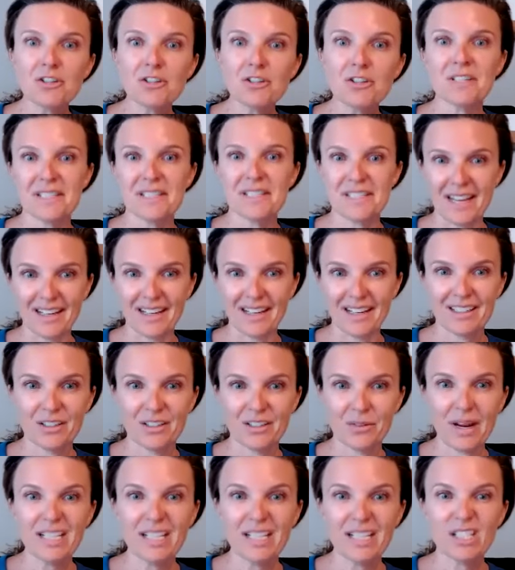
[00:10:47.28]

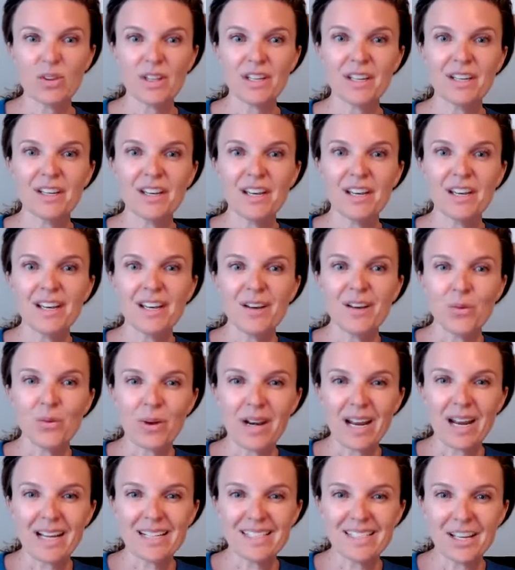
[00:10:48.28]
Interesting, right? So
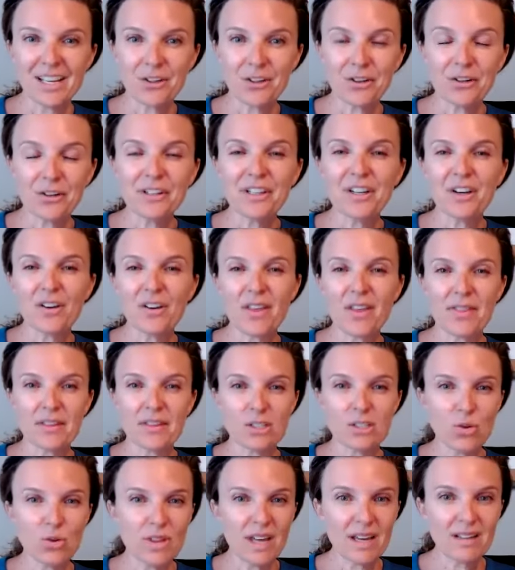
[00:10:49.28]
when I said earlier
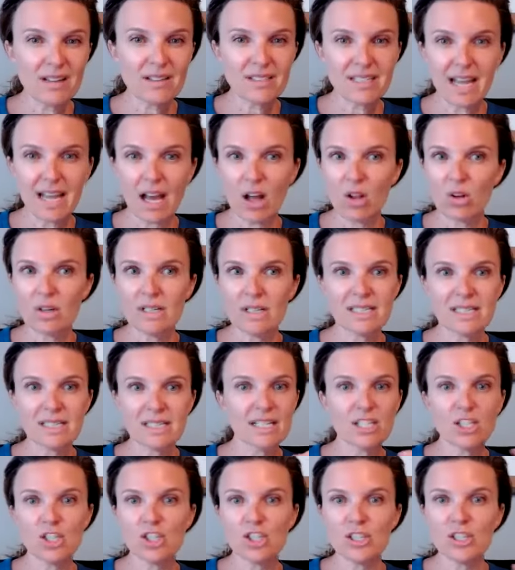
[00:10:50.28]
that the 2000
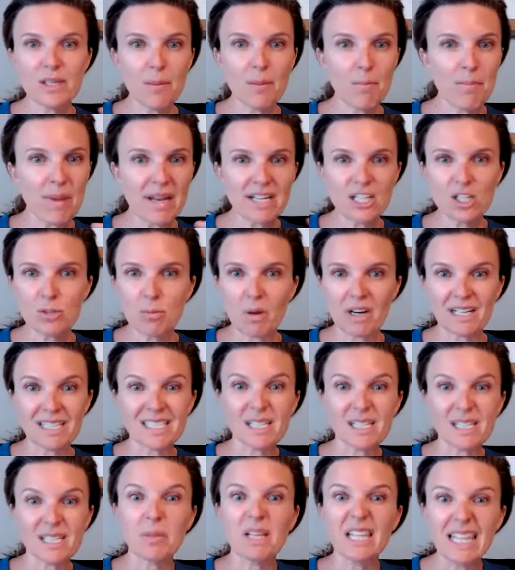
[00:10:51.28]
calories, it's just a
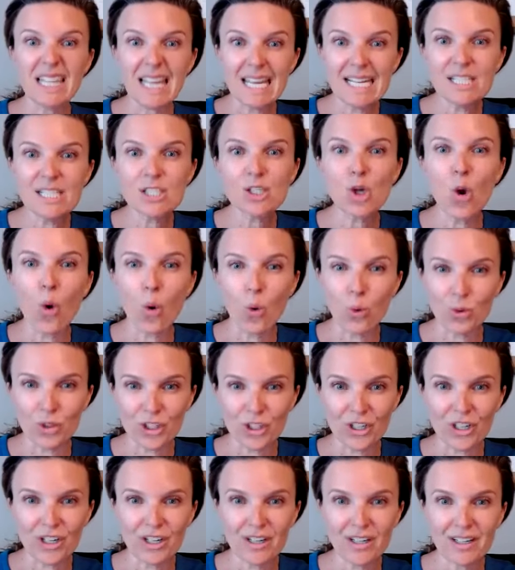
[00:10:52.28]
benchmark, it's a
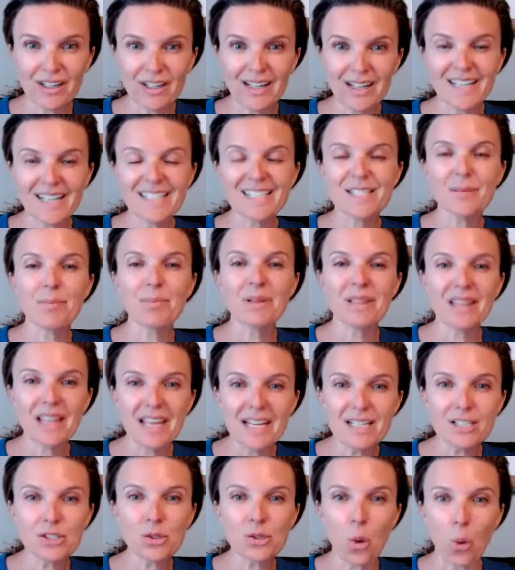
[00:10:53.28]
placeholder. It's a
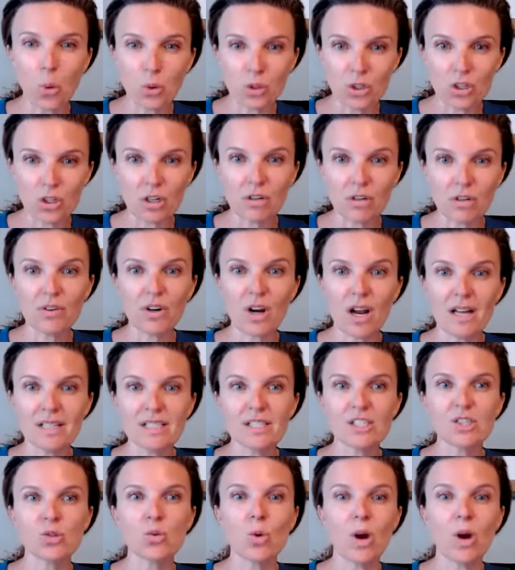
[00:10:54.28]
placeholder for
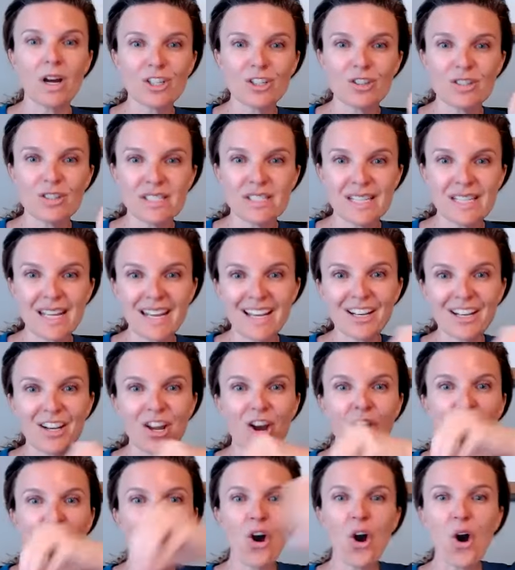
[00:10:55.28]
us to
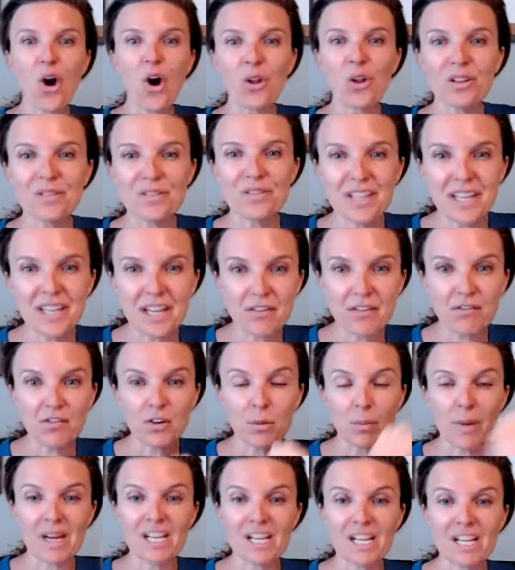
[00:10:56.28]
understand all of the
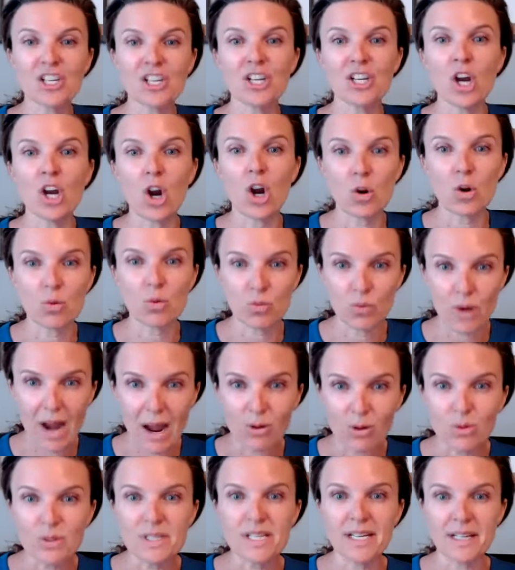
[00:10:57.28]
information
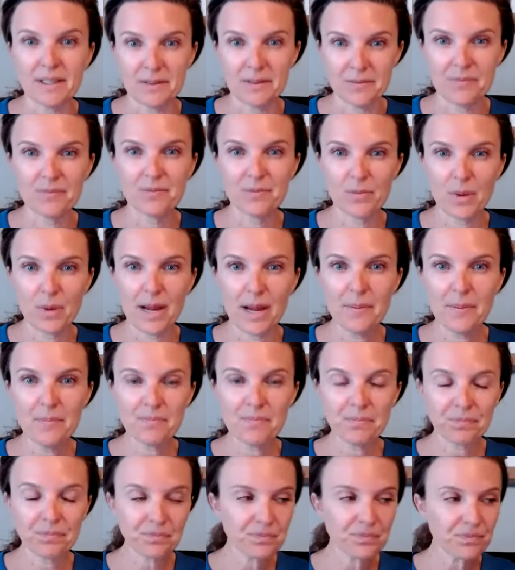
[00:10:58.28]
around it,
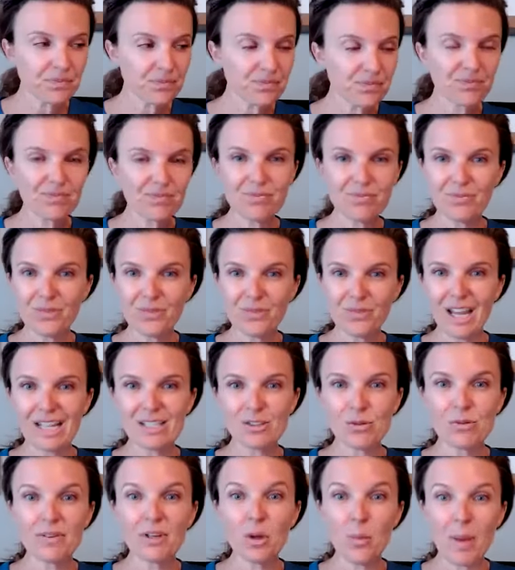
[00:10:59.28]
right?
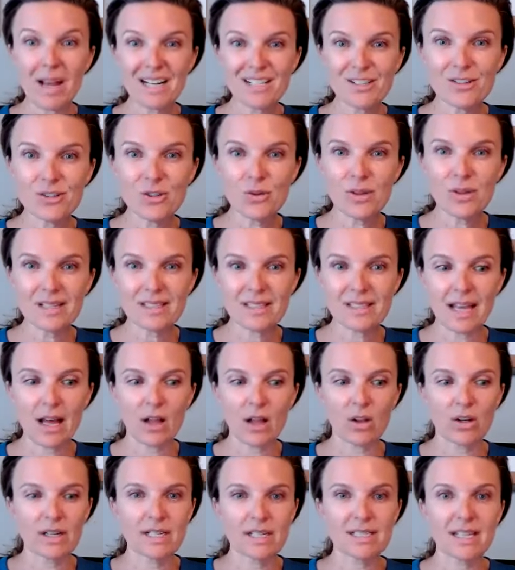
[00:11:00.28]
Okay, so if back to the
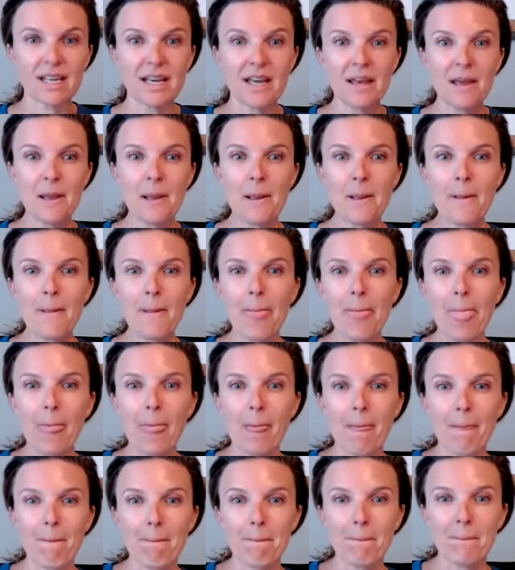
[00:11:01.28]
2000 calories,
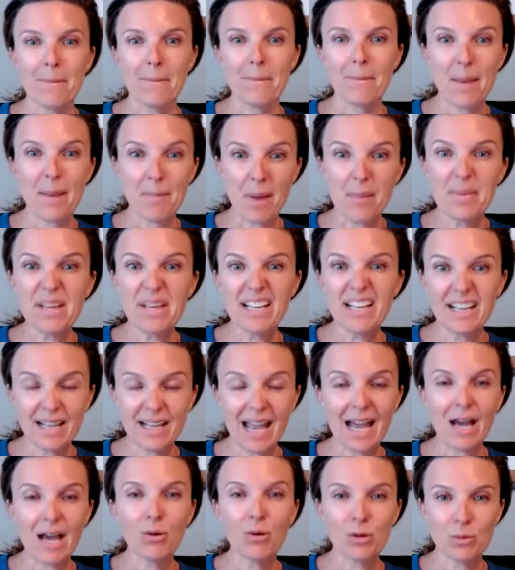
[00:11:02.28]
am I
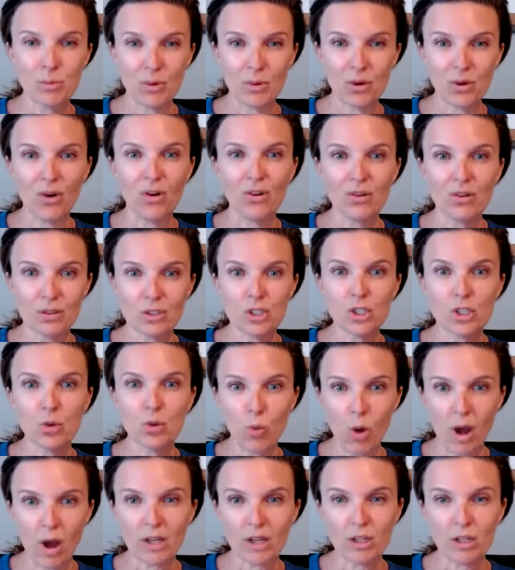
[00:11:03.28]
being accountable
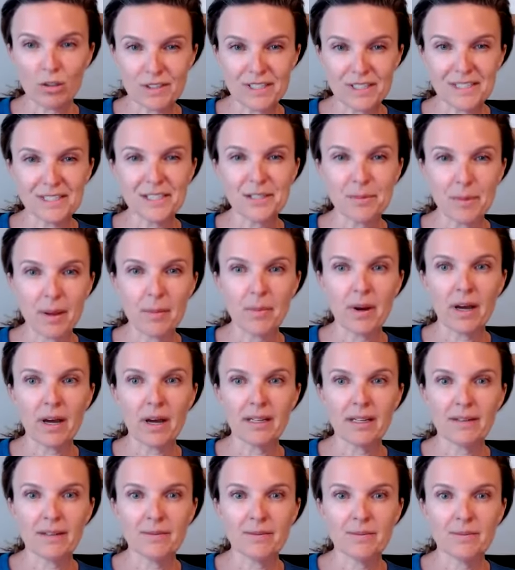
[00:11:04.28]
to what goes into my
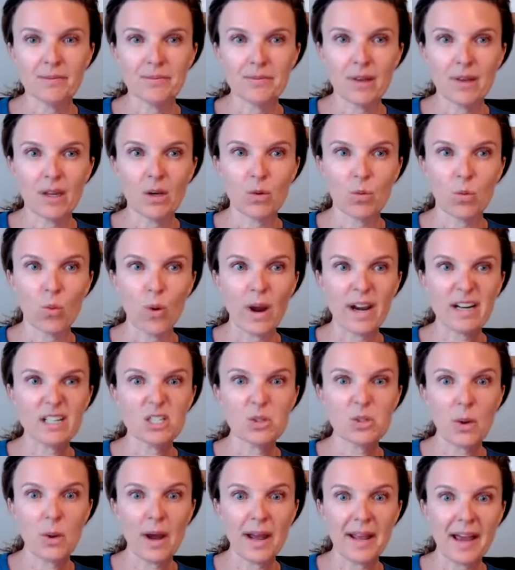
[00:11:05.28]
body? And
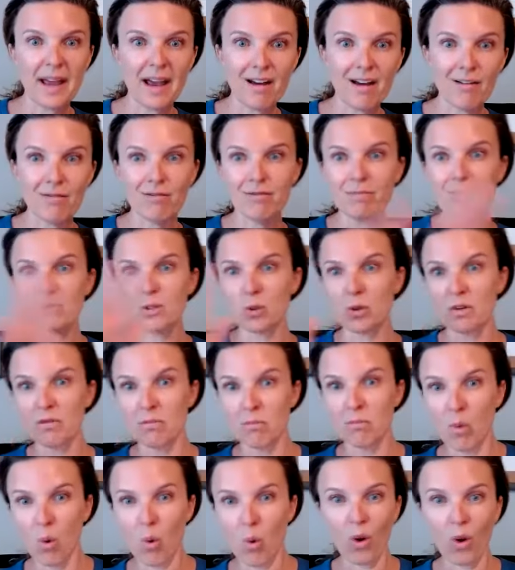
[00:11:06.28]
where do I have
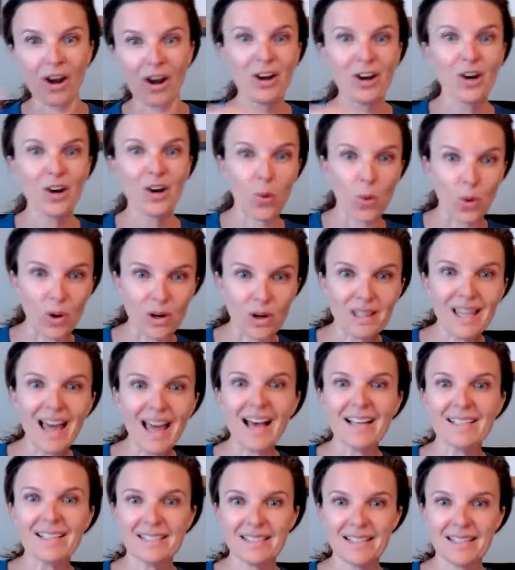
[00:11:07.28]
sort of more or
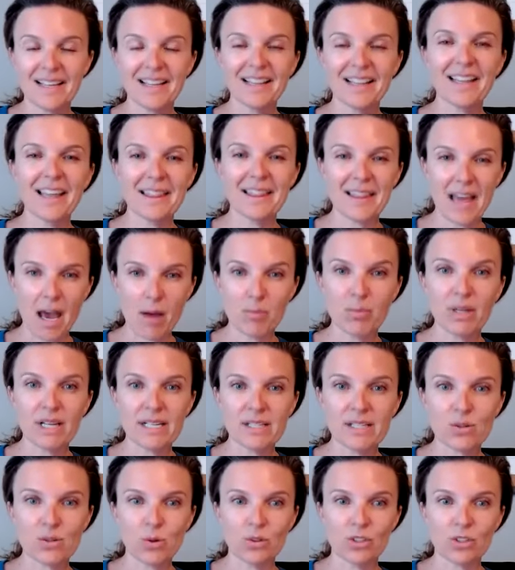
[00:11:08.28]
less than
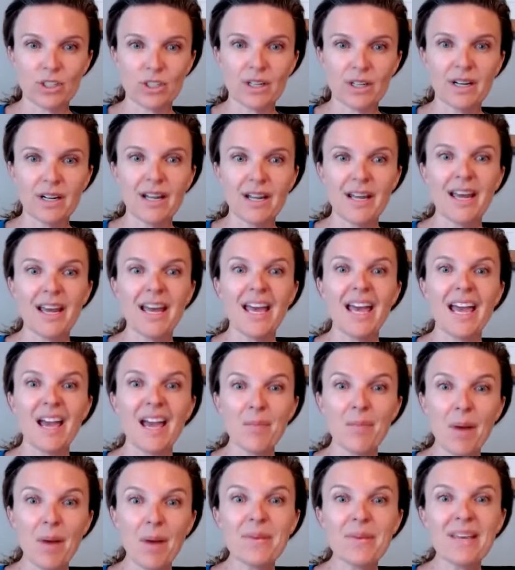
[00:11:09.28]
that placeholder?
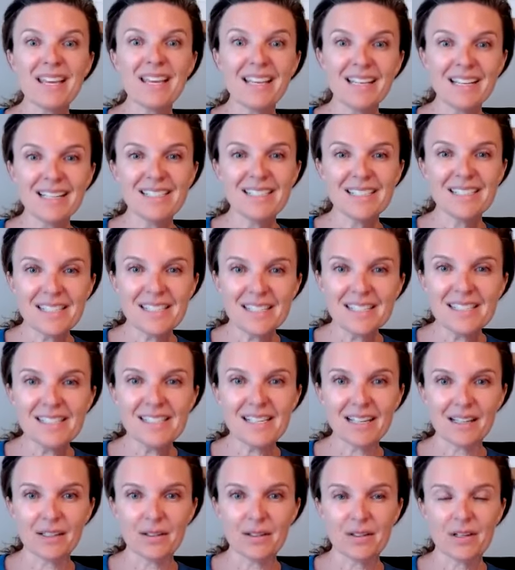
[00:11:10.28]
Am I being
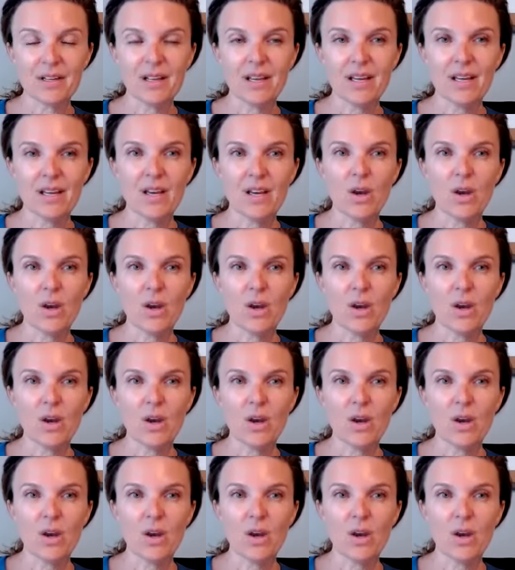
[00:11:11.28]
consistent?